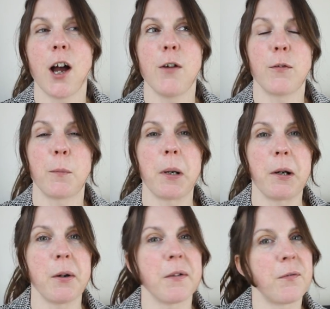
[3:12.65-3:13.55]
over a
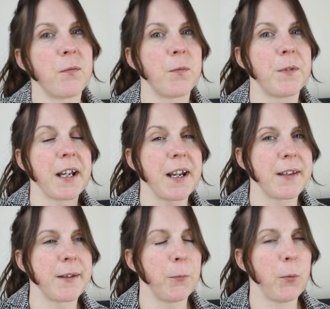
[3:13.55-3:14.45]
period of
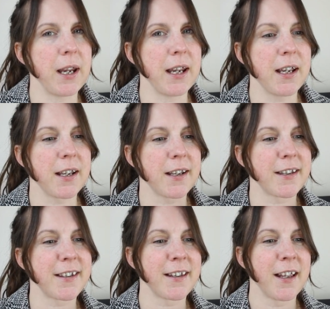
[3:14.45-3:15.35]
days and
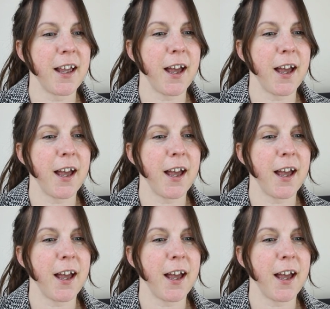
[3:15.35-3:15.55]
weeks,